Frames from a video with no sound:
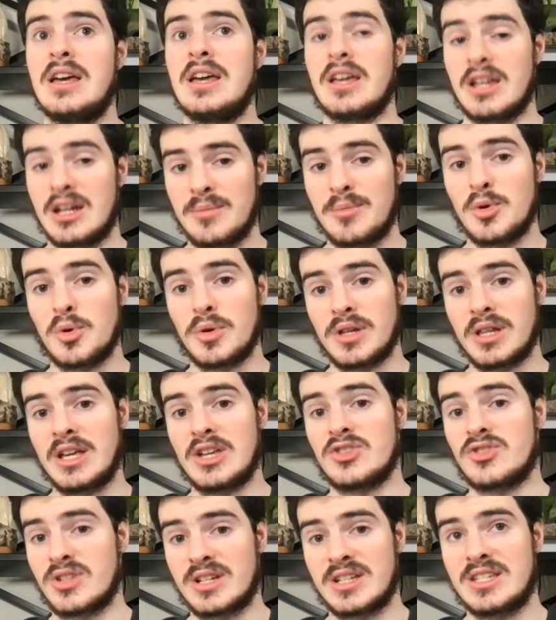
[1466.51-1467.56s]
Going to be really
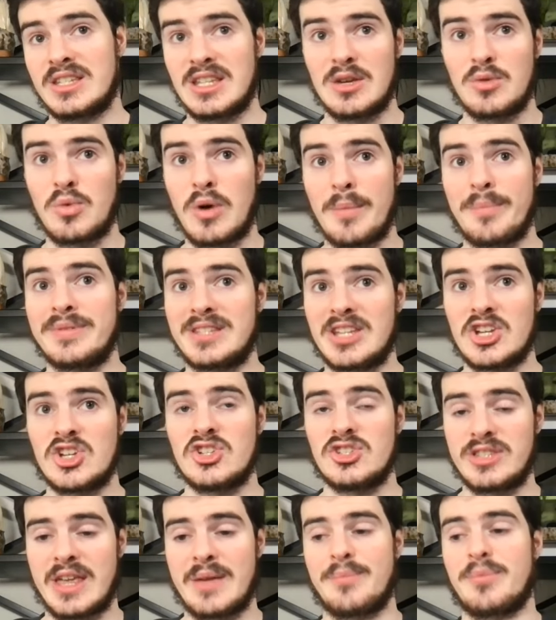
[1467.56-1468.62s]
interesting to see what positions
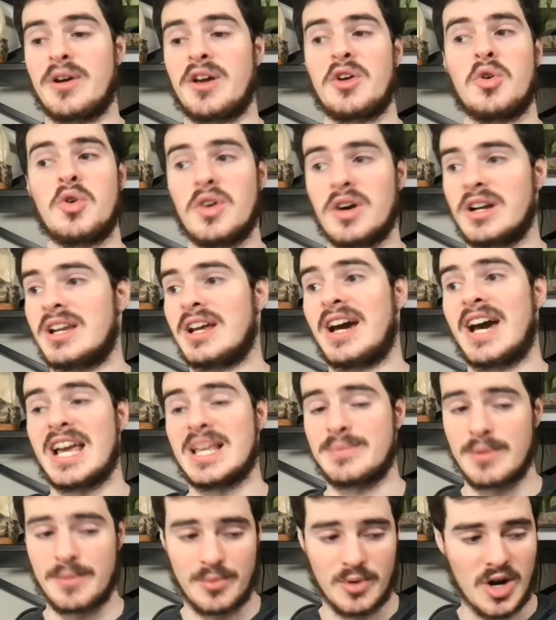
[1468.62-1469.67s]
they prioritize,
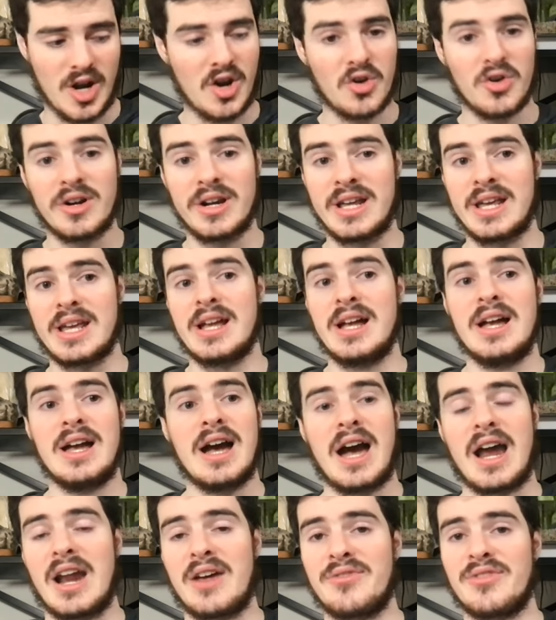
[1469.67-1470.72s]
but priority
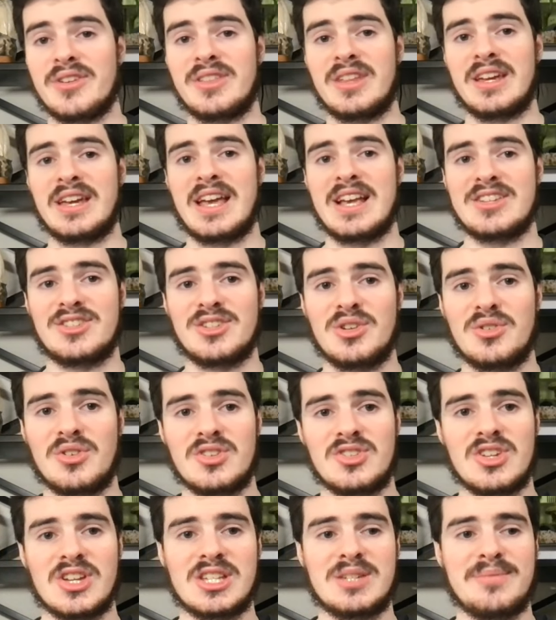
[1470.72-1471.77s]
I definitely think has to go to
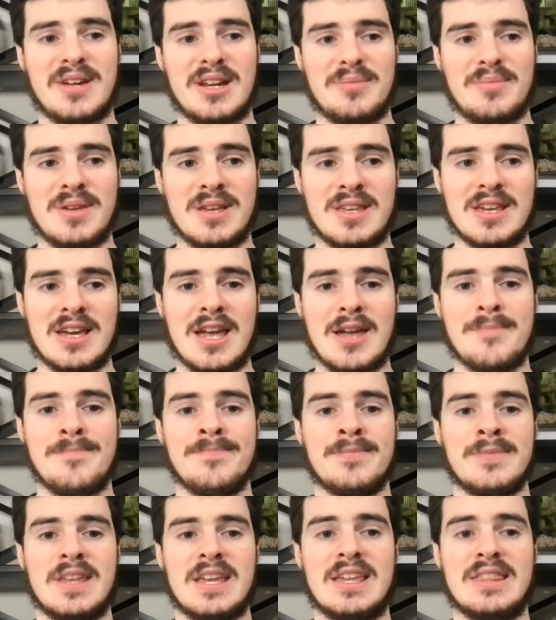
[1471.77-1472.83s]
Justin Madubuike
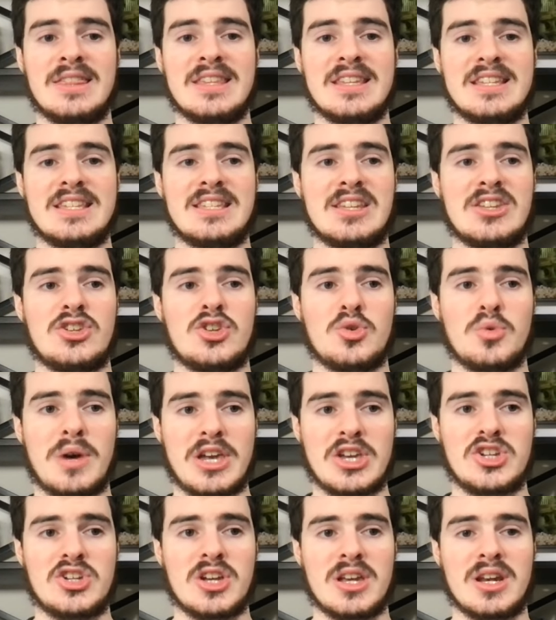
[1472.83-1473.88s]
in this
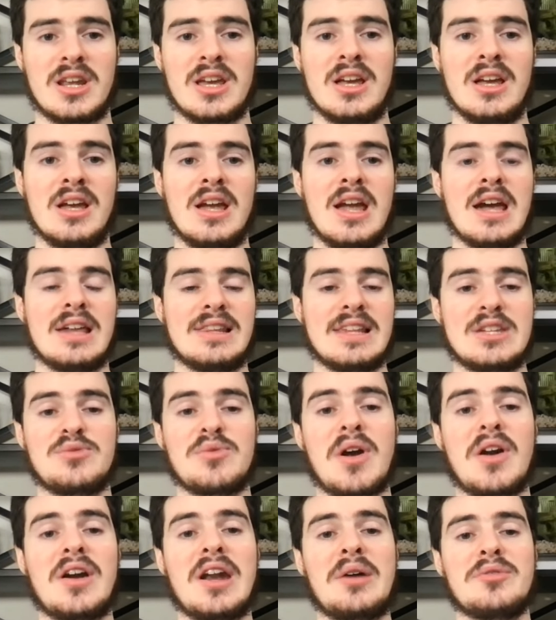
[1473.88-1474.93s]
situation. And let's
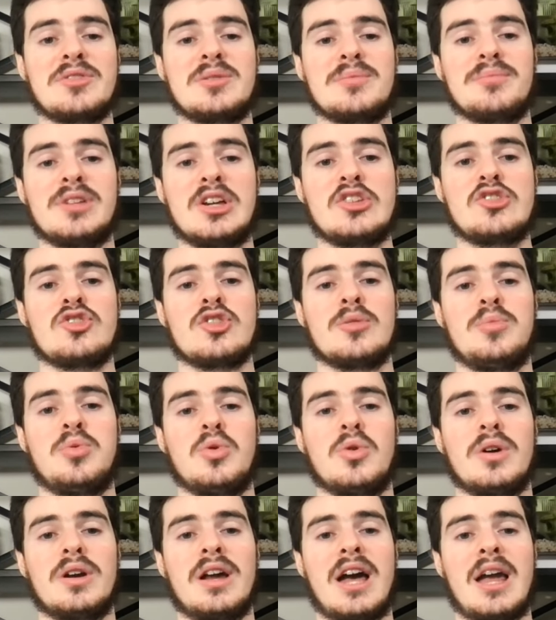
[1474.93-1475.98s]
round it out with some Bleacher
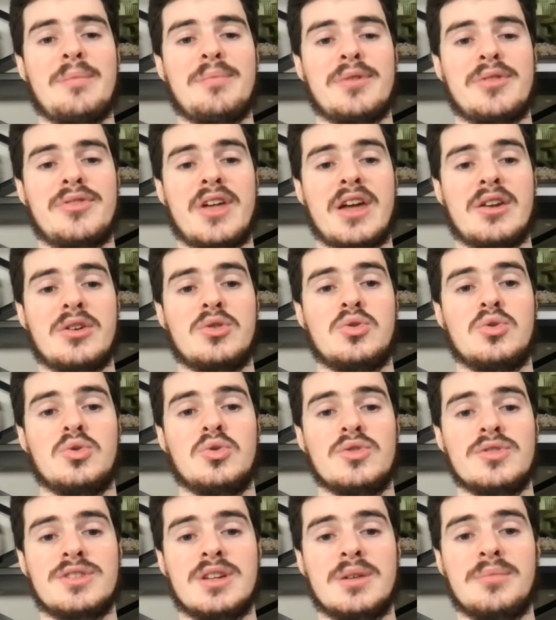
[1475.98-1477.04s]
Report
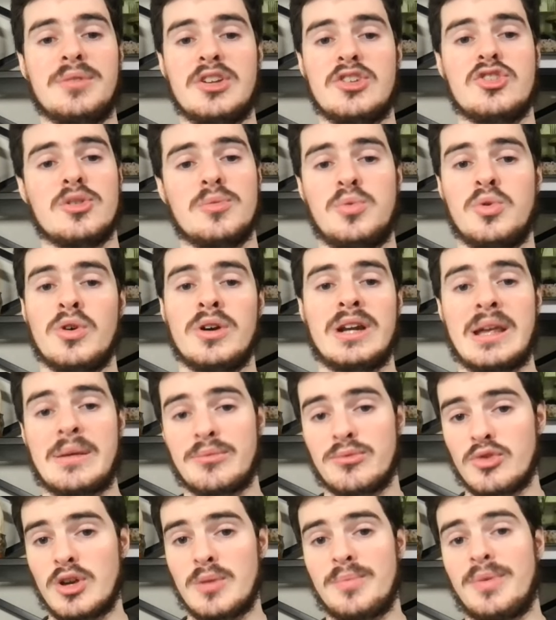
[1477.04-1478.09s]
hypotheticals. Bleacher Report named
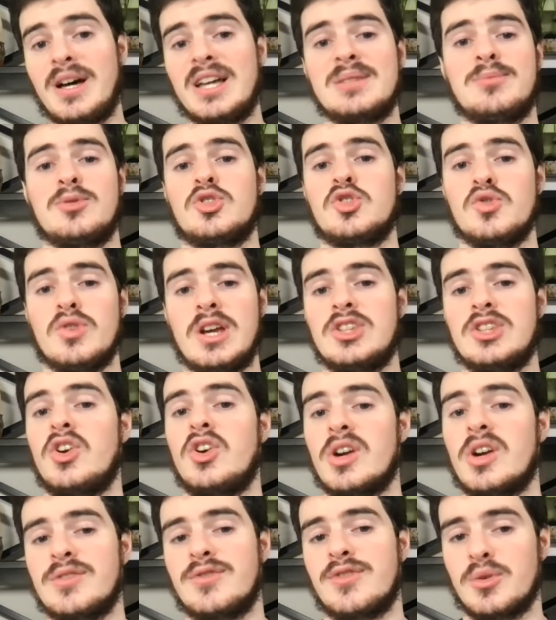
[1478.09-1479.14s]
three possible trade
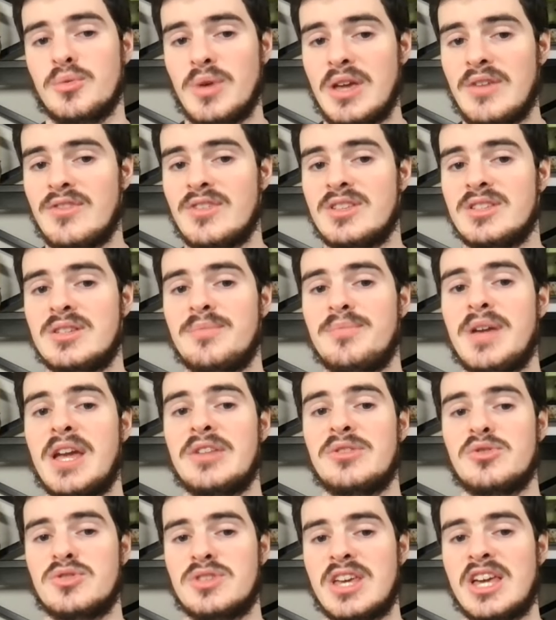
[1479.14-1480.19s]
targets for the Ravens:
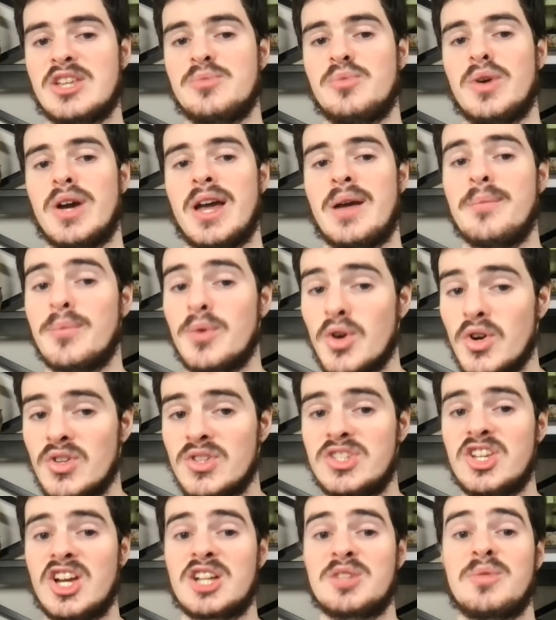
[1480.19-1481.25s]
Panthers edge Brian
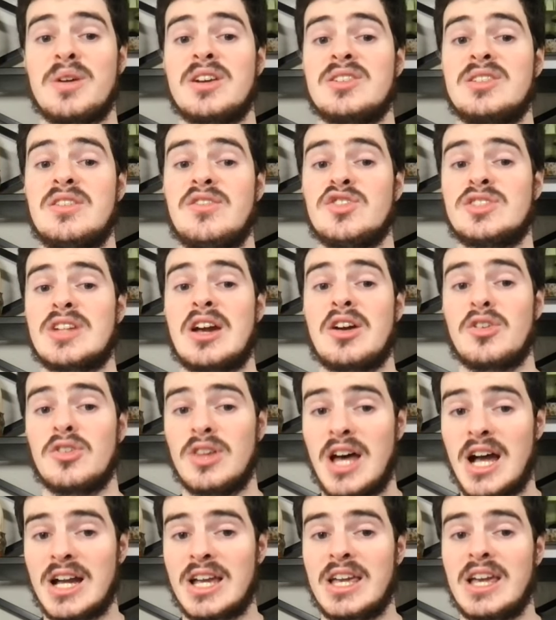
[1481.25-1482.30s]
Burns, Seahawks wide receiver Tyler
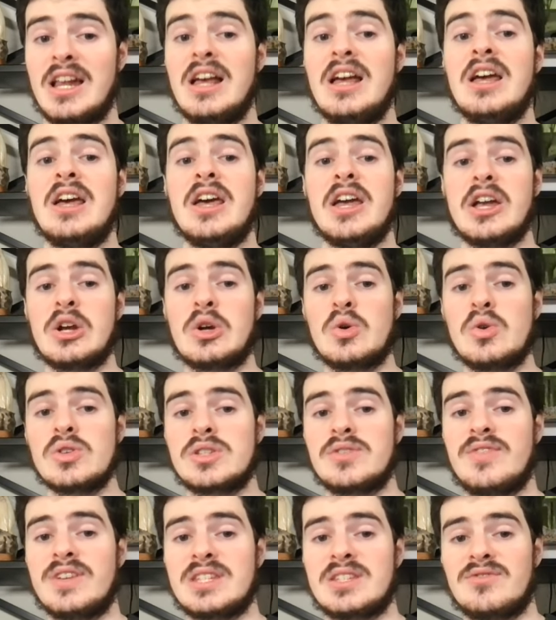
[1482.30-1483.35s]
Lockett, and Colts
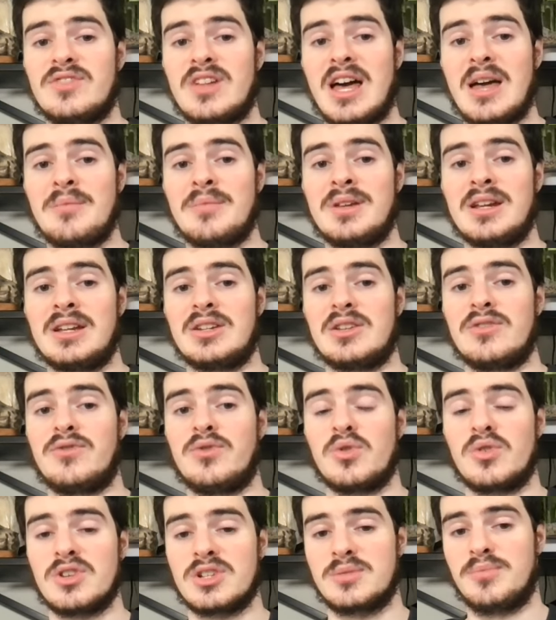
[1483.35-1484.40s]
offensive lineman
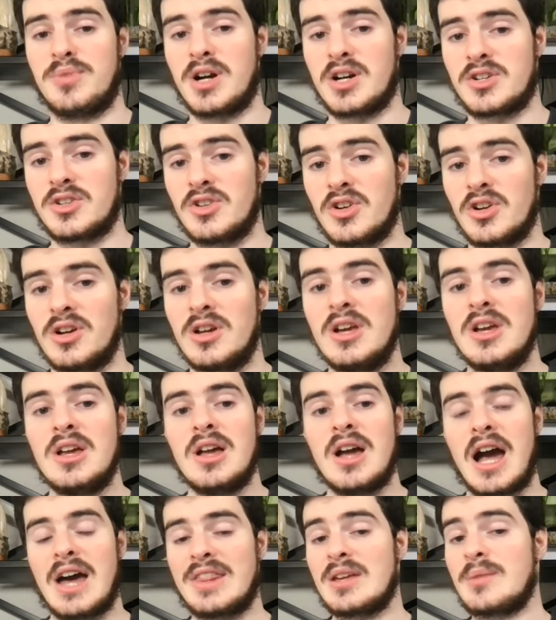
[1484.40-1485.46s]
DeForest Buckner.
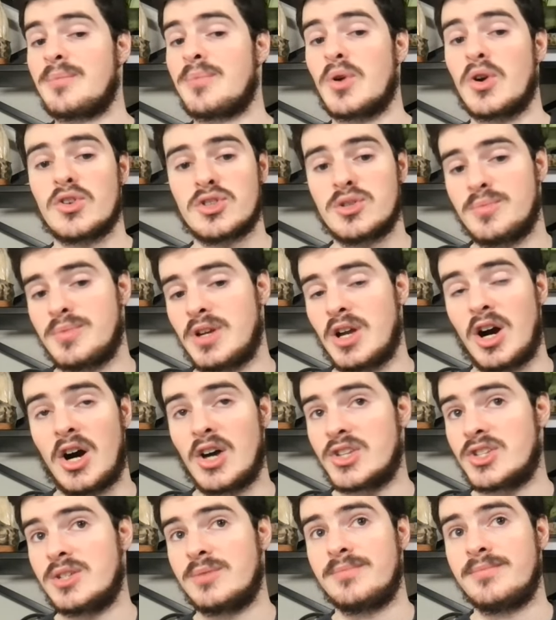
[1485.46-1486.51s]
I think Burns would be
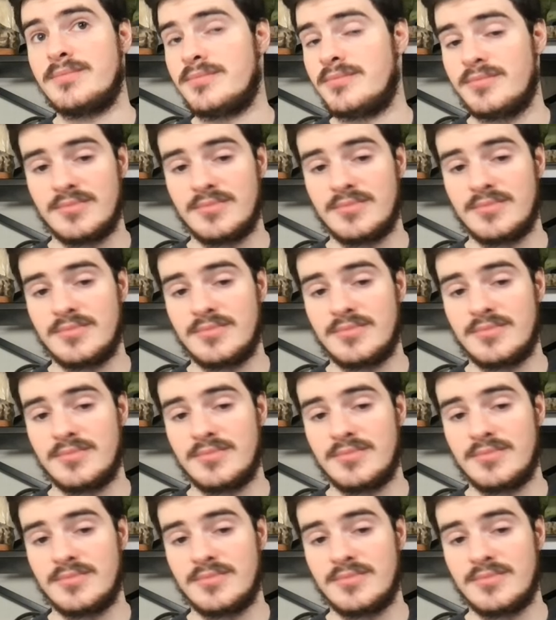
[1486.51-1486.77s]
awesome.